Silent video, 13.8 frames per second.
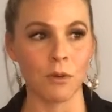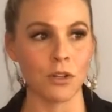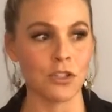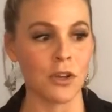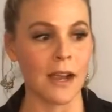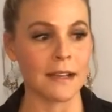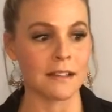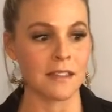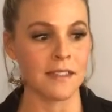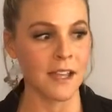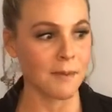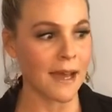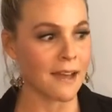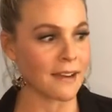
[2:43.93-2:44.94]
We're trying to
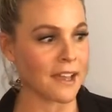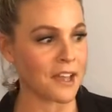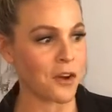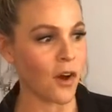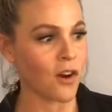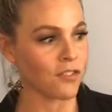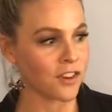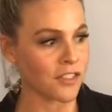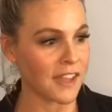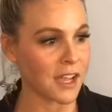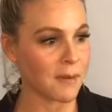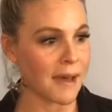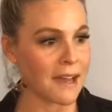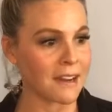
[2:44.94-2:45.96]
think about it and
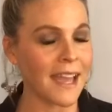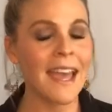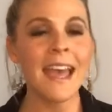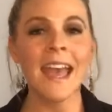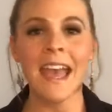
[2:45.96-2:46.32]
overthink about it.